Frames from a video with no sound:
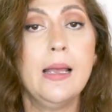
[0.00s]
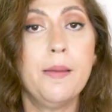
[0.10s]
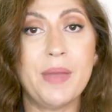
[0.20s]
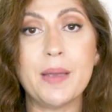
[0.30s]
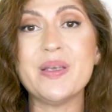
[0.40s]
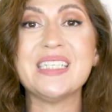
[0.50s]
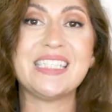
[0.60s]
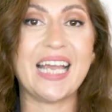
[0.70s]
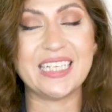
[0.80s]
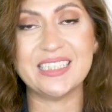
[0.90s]
maybe
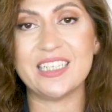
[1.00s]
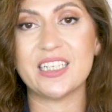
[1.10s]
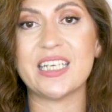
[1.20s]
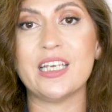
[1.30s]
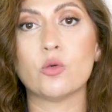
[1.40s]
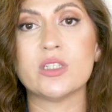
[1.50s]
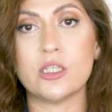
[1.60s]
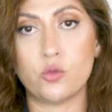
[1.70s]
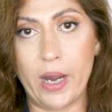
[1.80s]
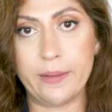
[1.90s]
secondary keywords
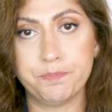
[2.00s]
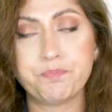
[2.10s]
as well.